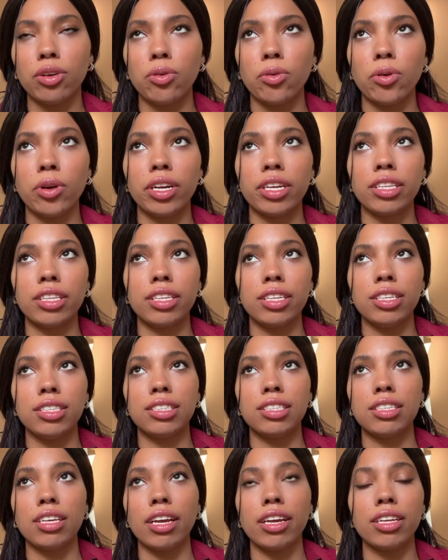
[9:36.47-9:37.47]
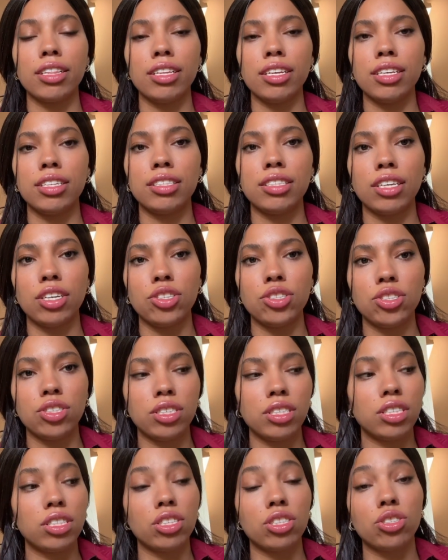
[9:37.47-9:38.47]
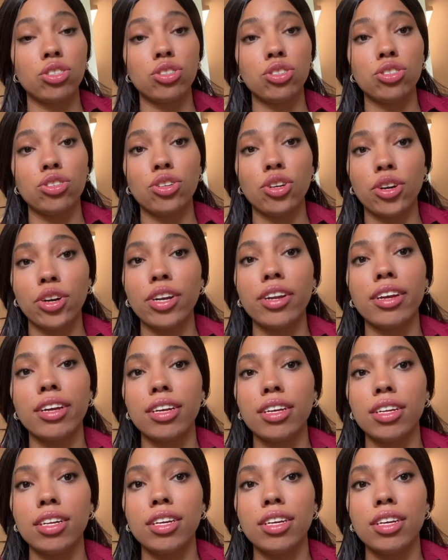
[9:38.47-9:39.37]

Or at least setting the intention to start it.